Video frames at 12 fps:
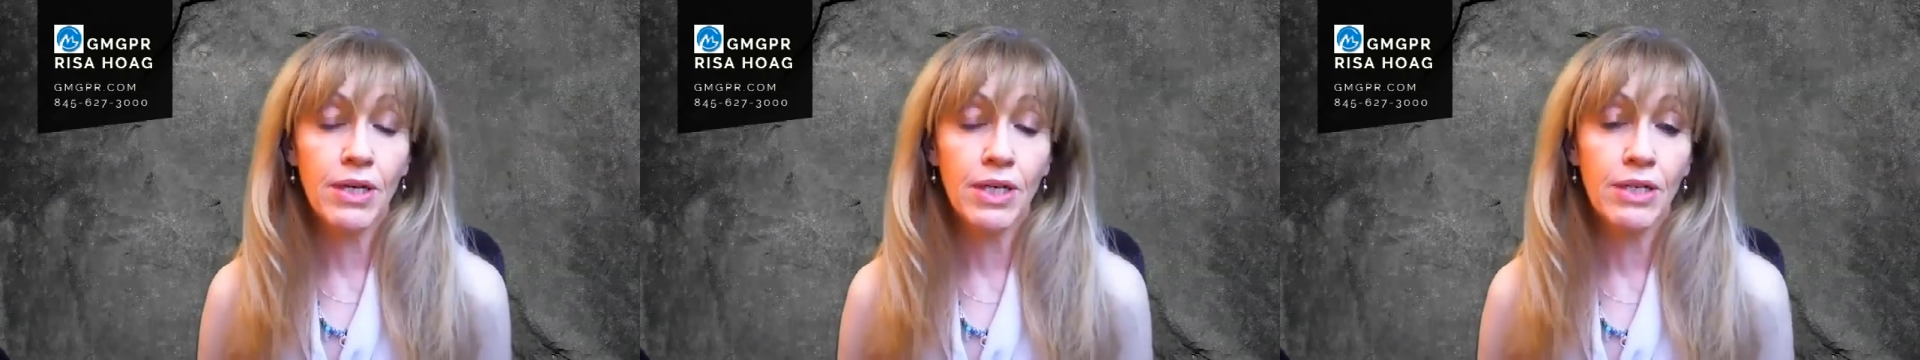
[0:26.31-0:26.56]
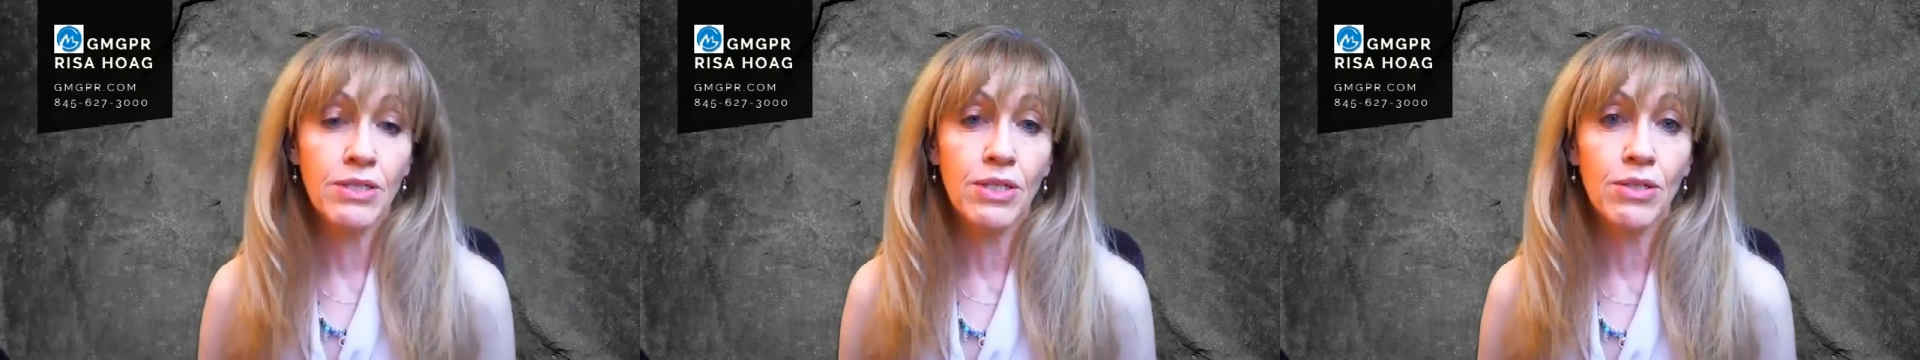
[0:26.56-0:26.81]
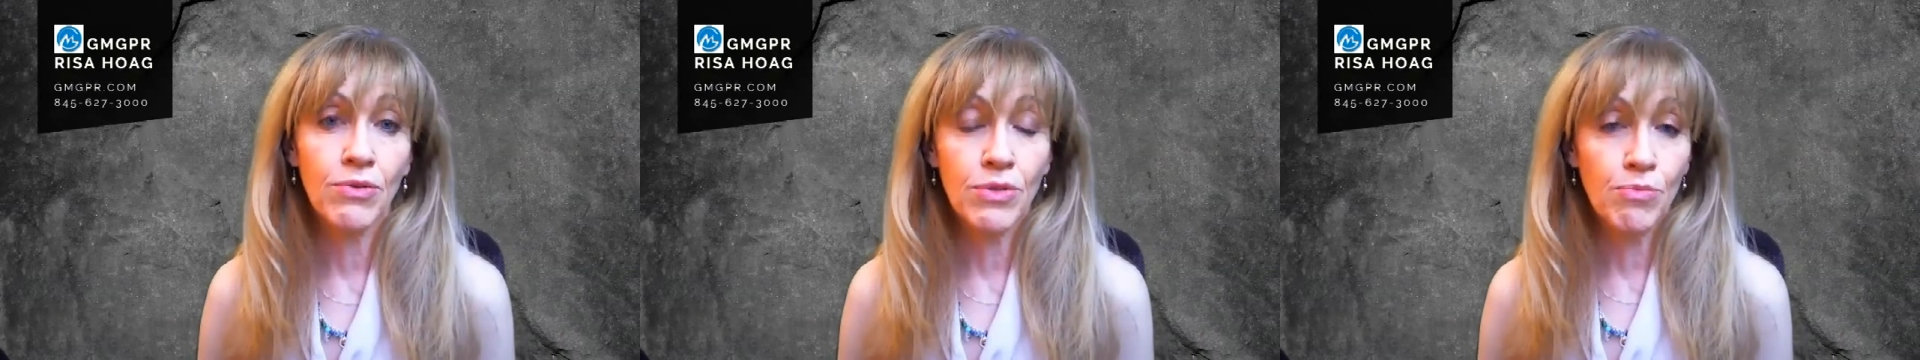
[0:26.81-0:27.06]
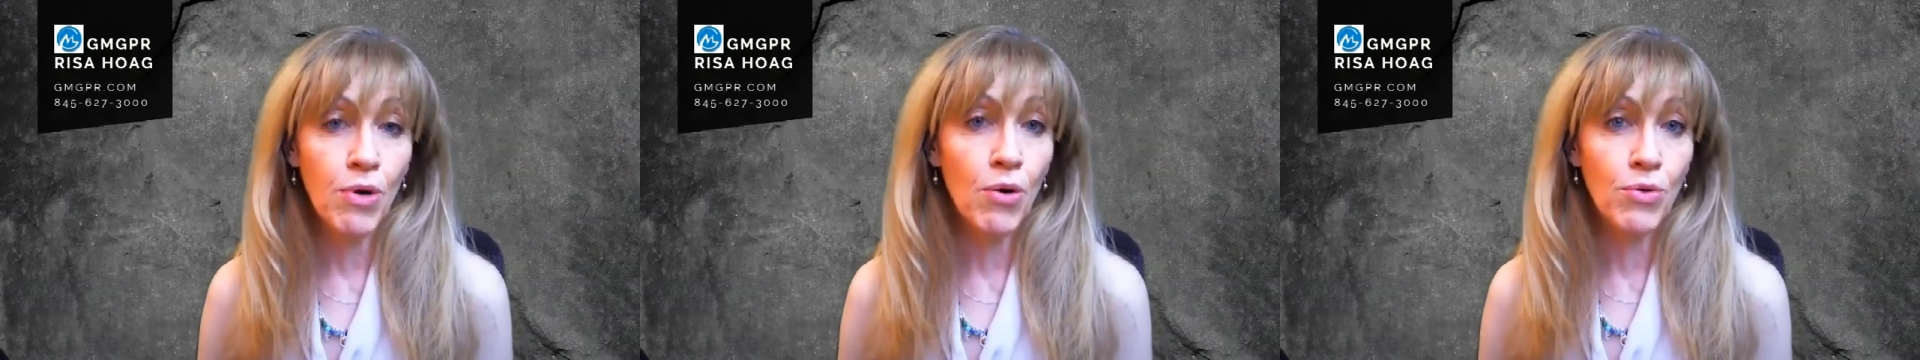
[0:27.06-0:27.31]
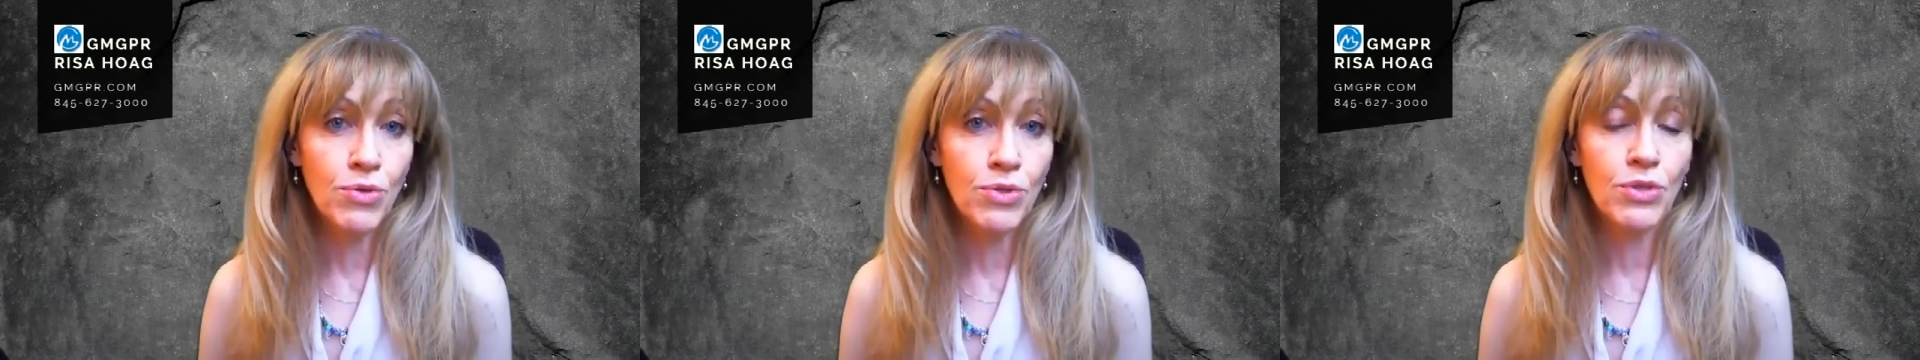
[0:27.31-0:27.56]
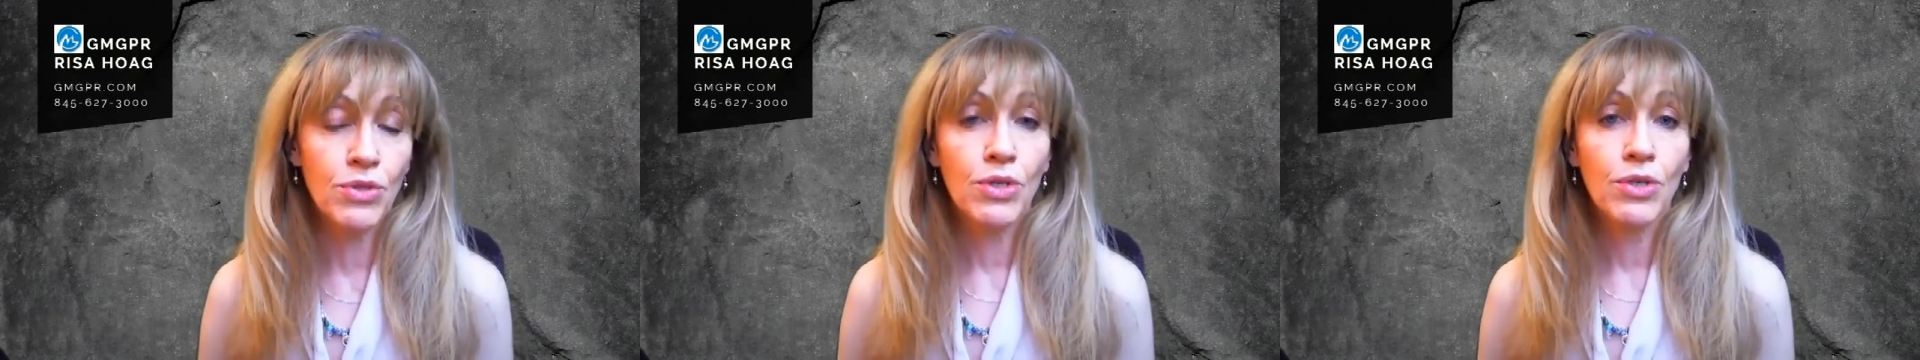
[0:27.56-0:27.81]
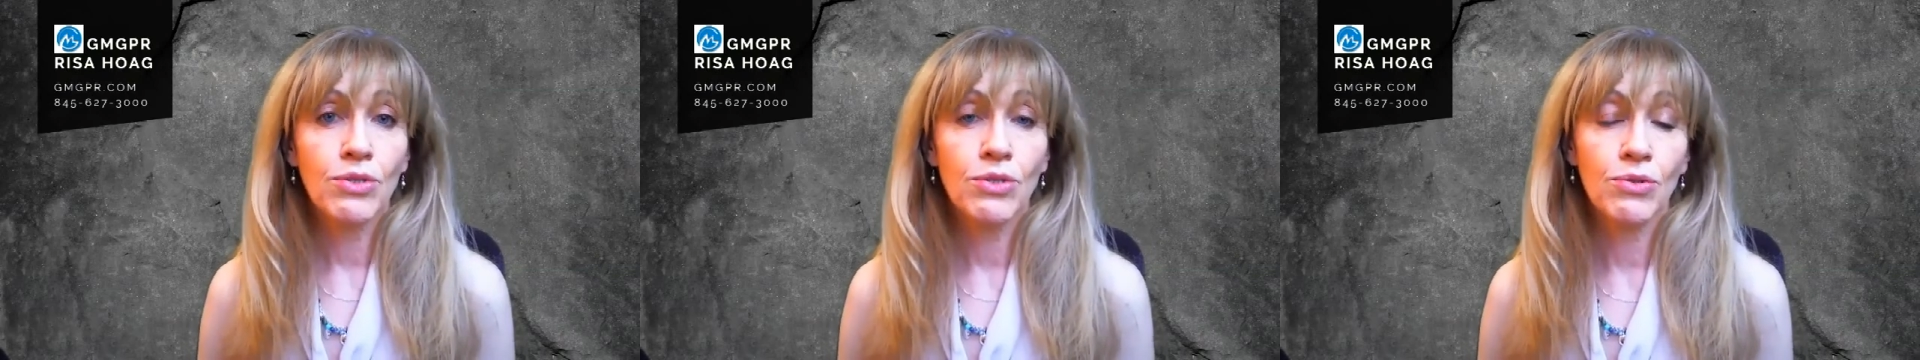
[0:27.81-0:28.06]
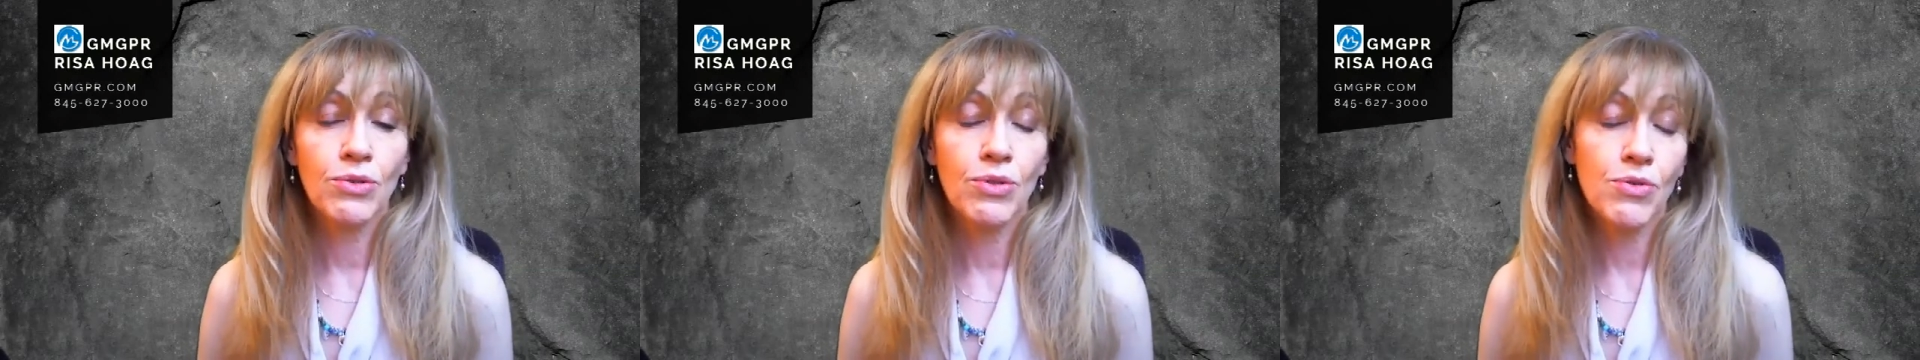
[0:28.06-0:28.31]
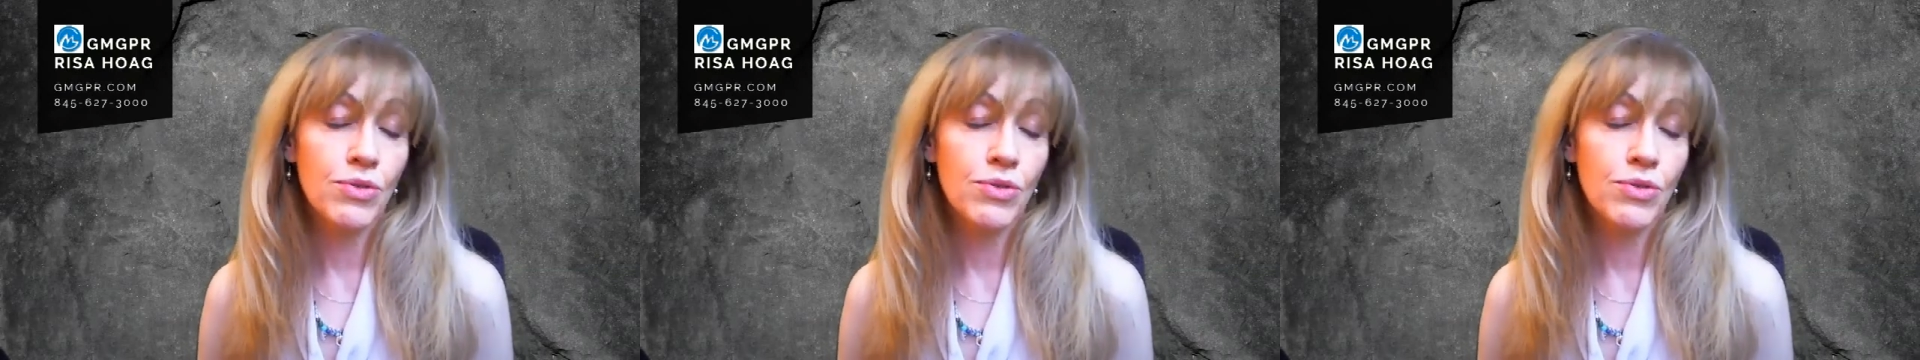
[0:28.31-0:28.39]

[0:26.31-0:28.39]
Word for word: continue to post to your